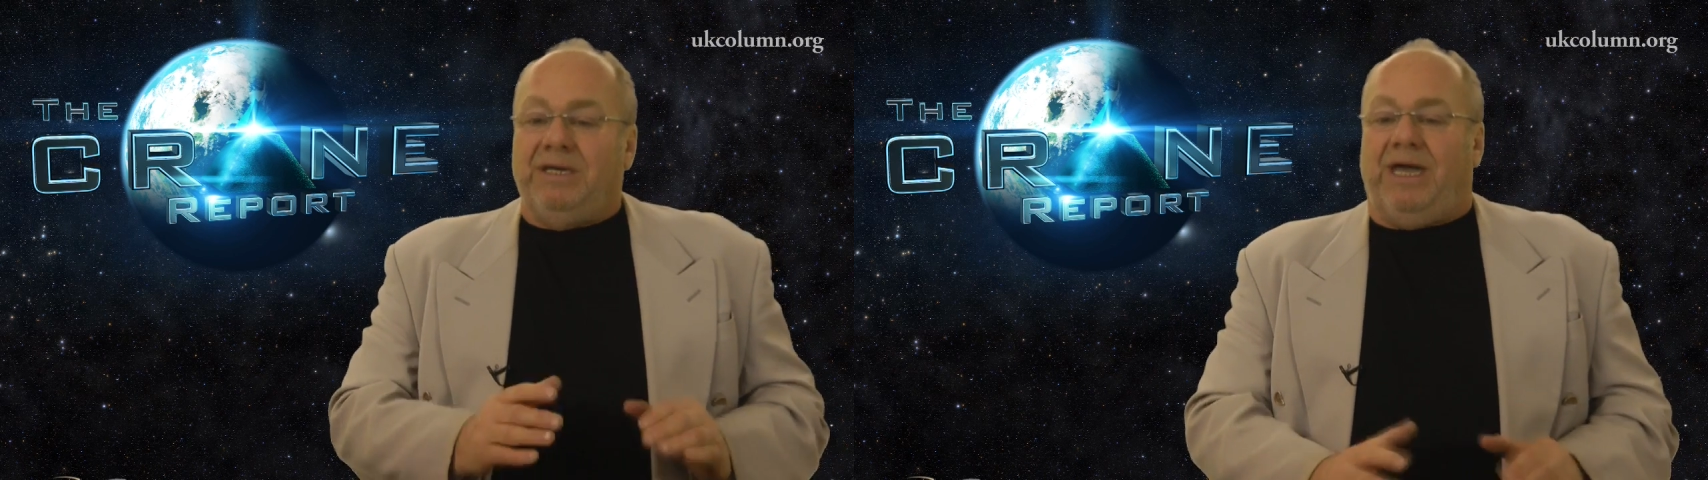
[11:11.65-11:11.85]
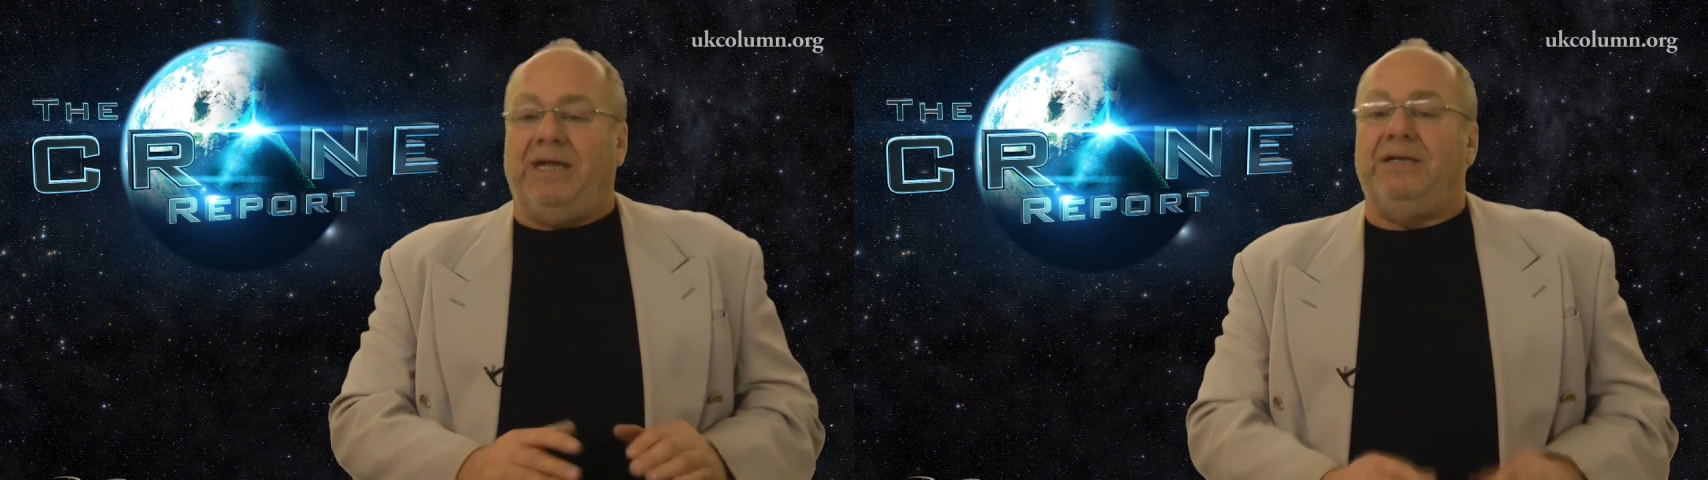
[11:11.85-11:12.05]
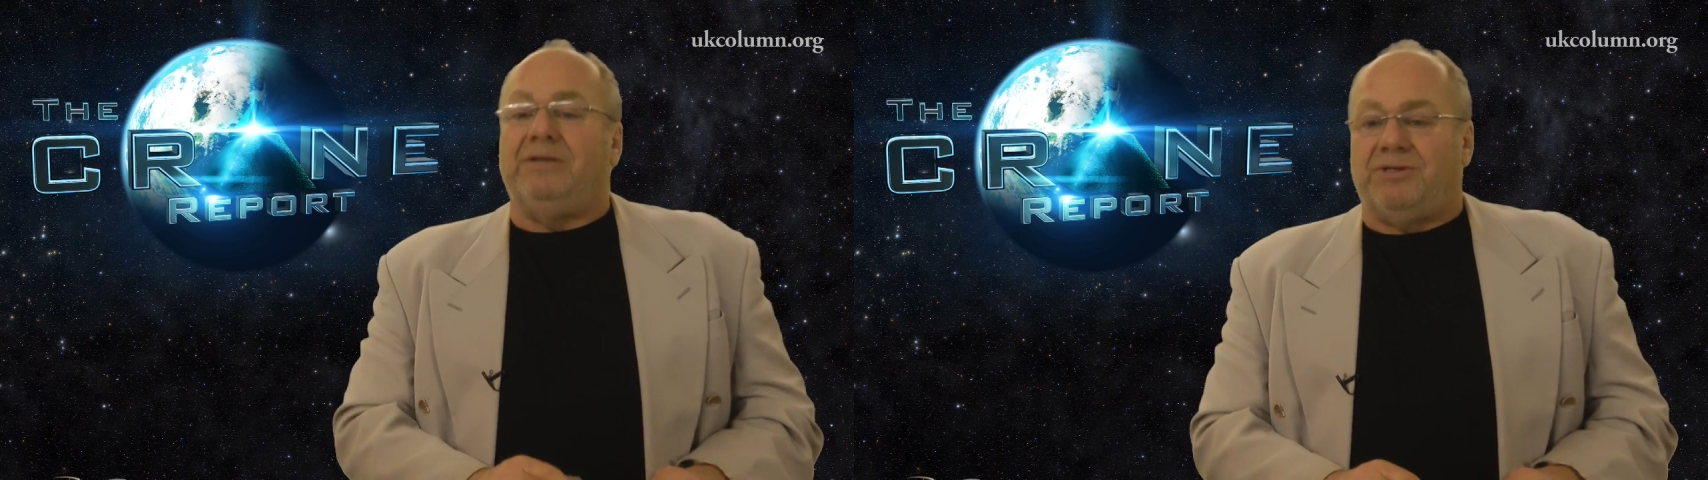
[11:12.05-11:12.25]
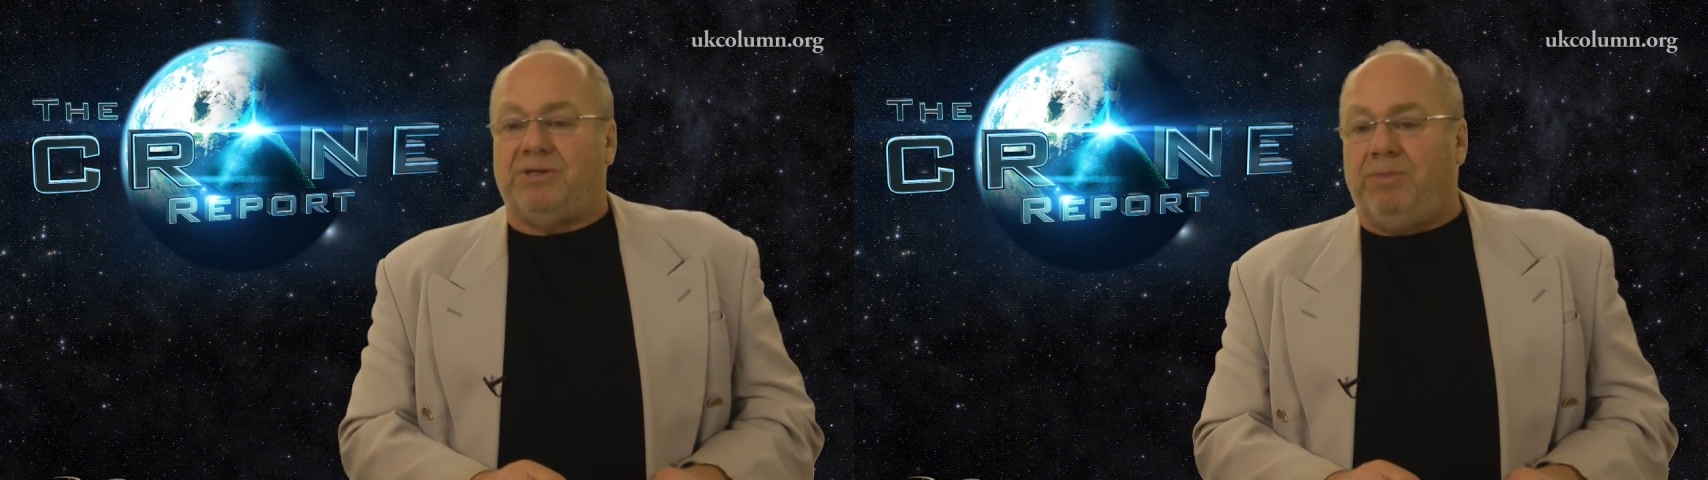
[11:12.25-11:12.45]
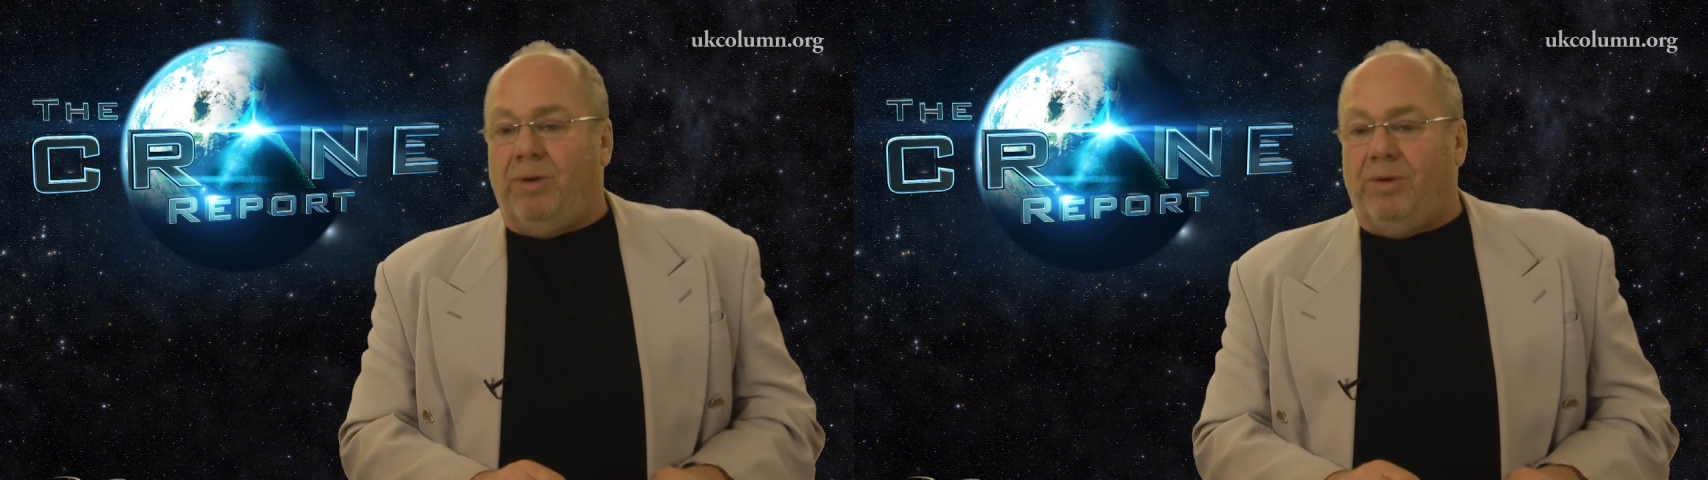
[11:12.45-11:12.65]
getting the
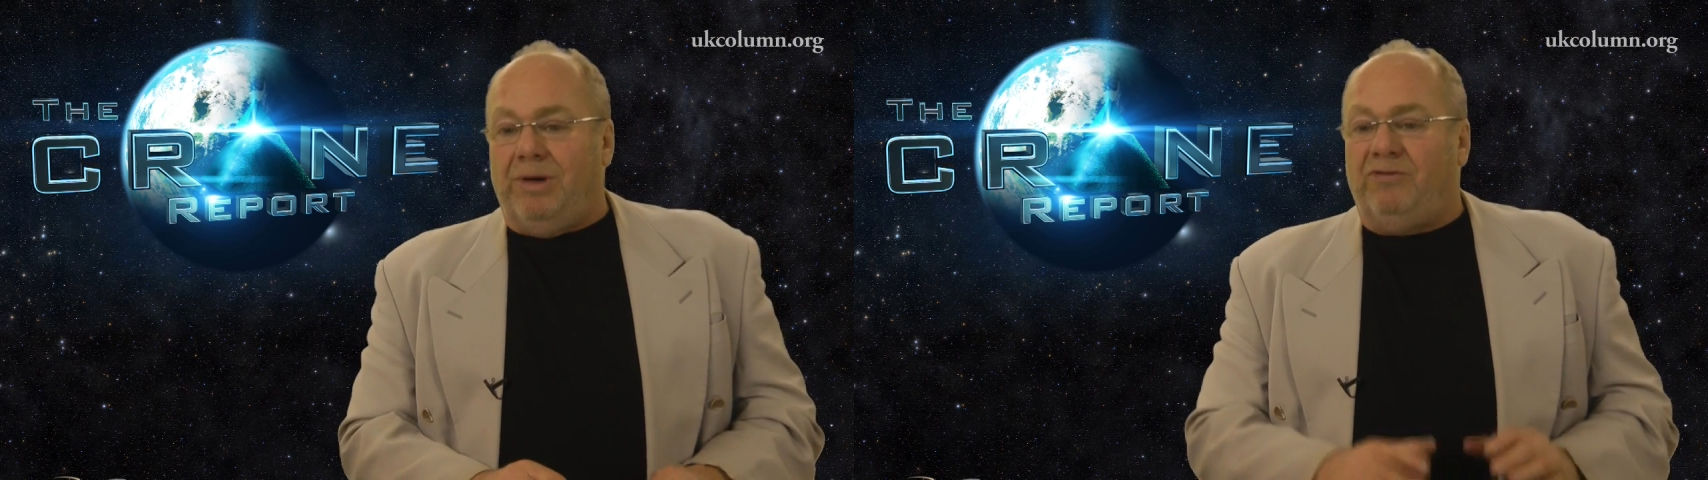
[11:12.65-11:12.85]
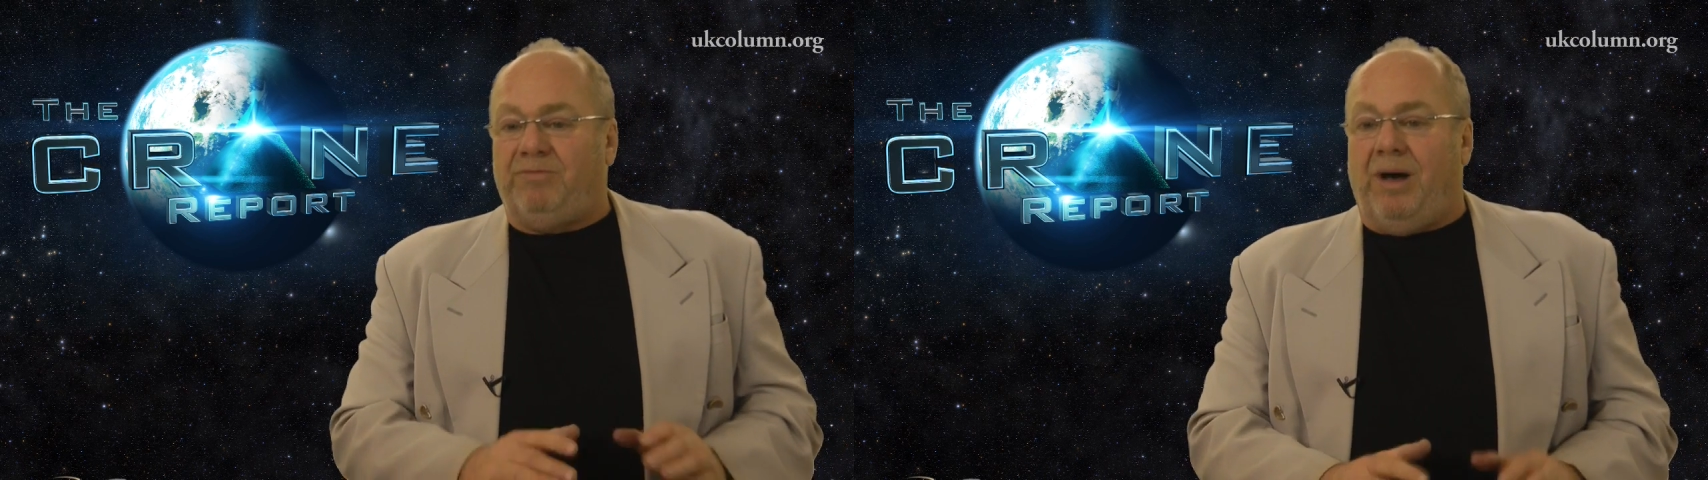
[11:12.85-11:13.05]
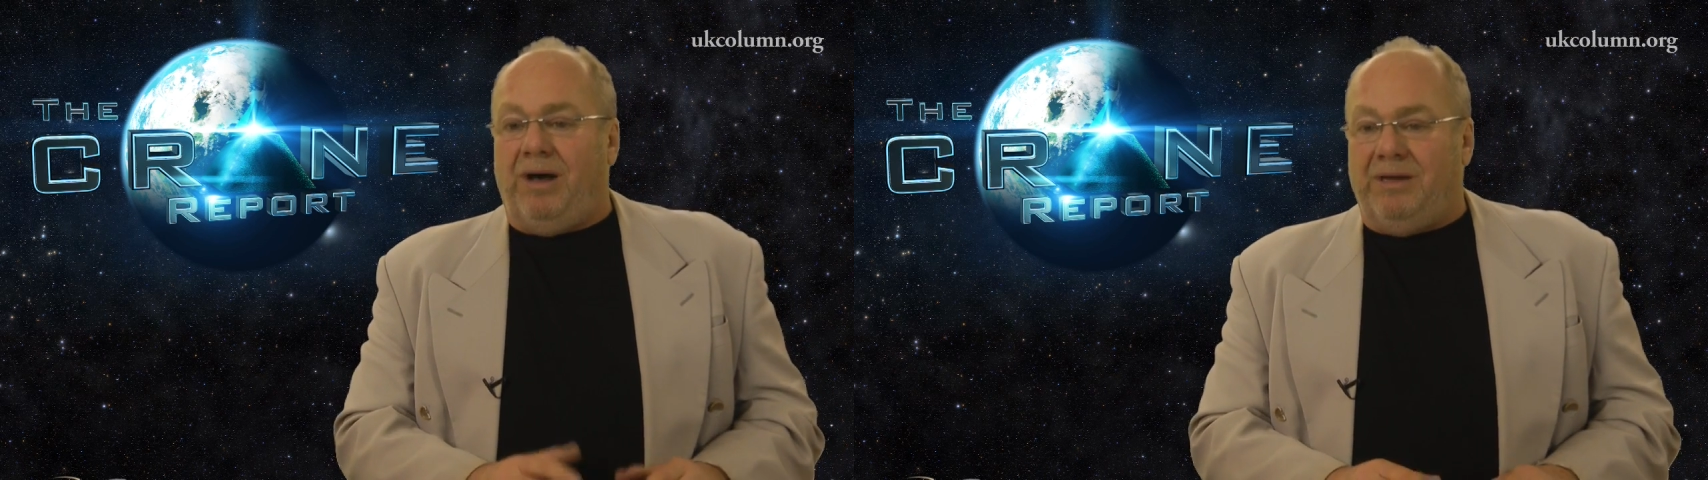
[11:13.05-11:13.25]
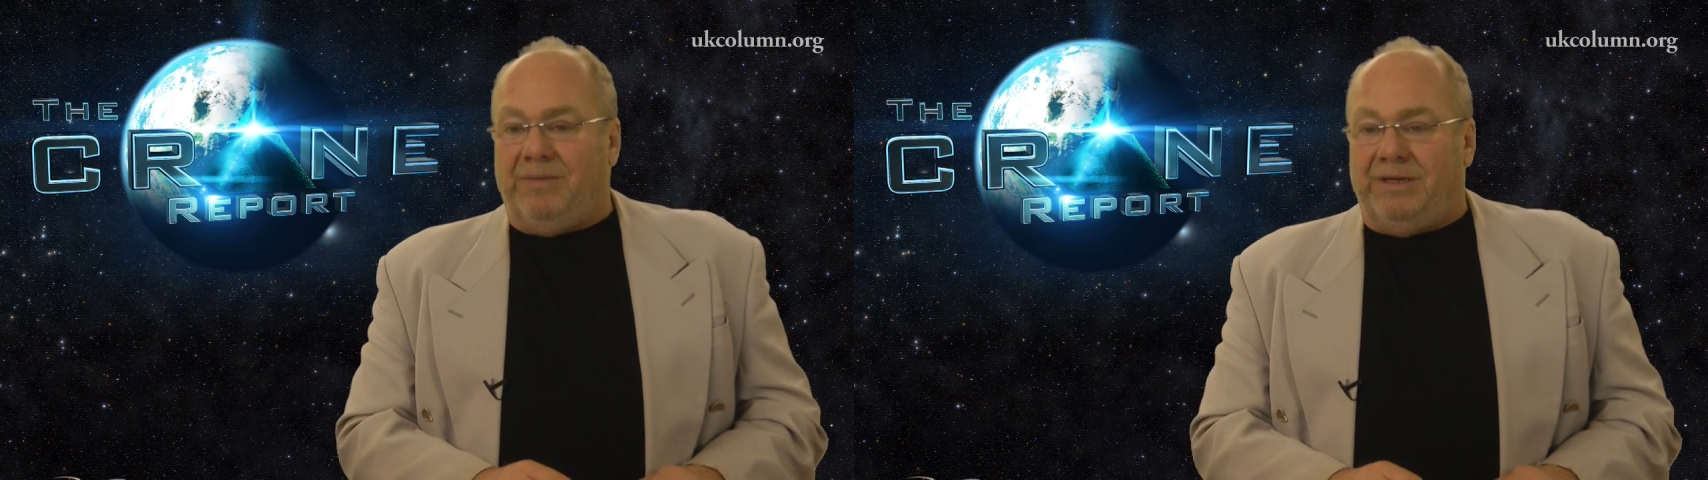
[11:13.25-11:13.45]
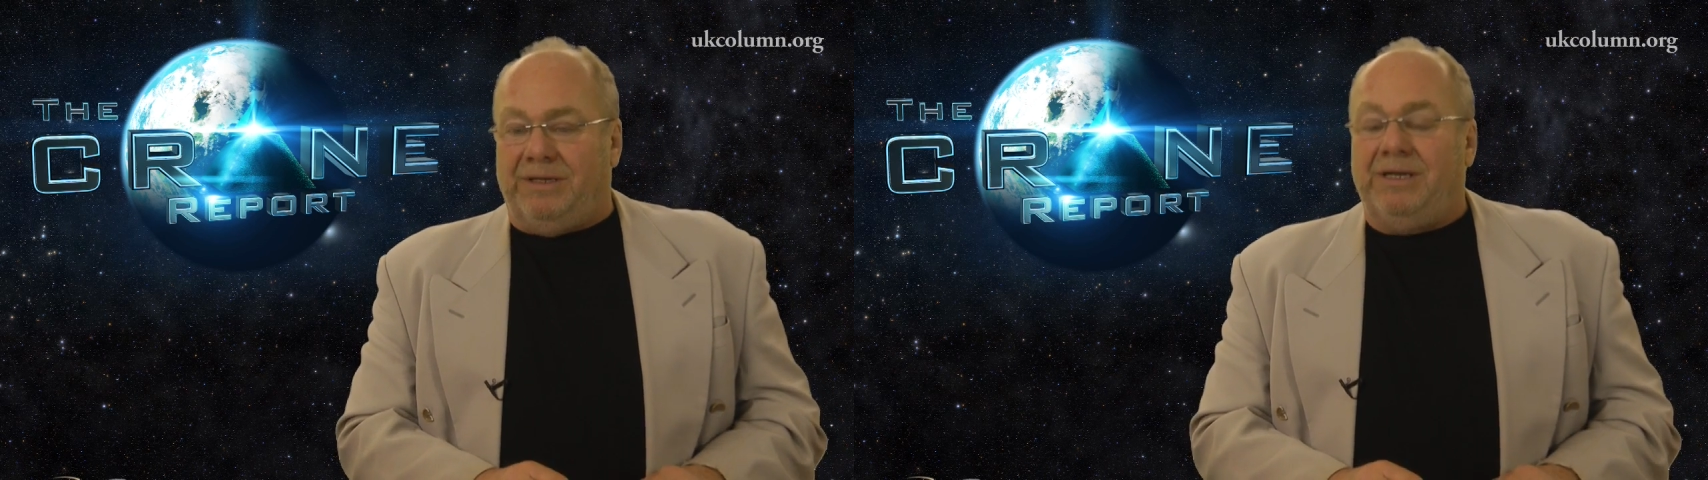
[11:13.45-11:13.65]
support of
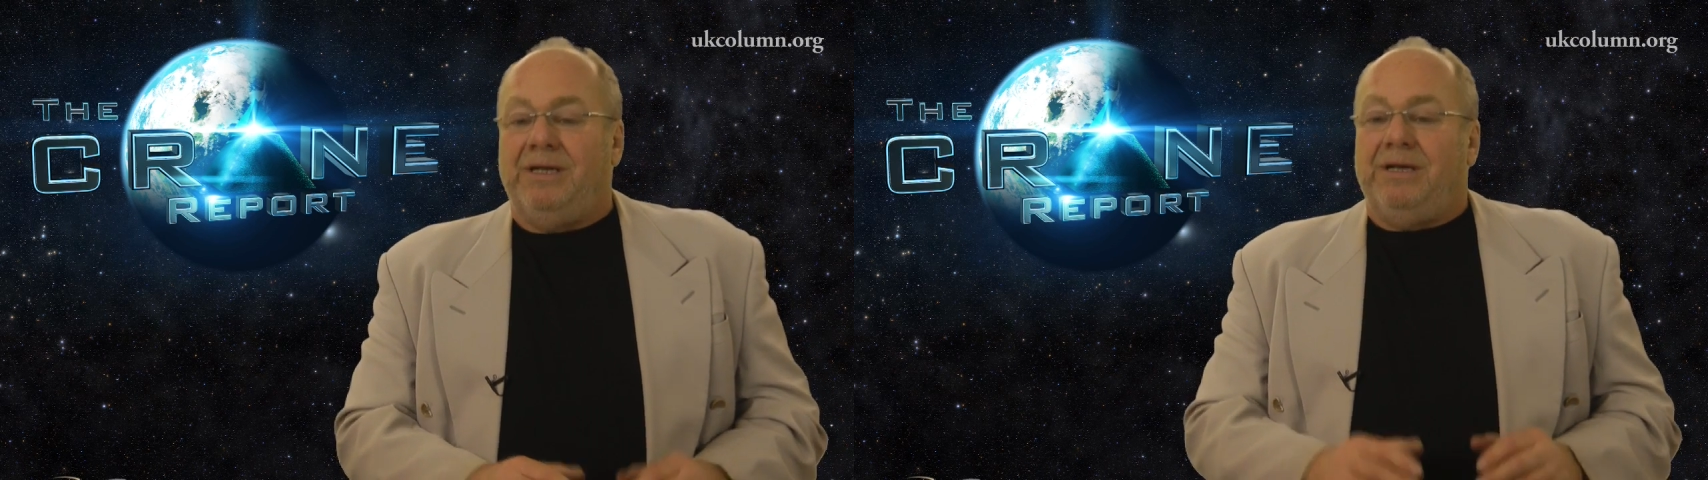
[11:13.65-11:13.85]
Parliament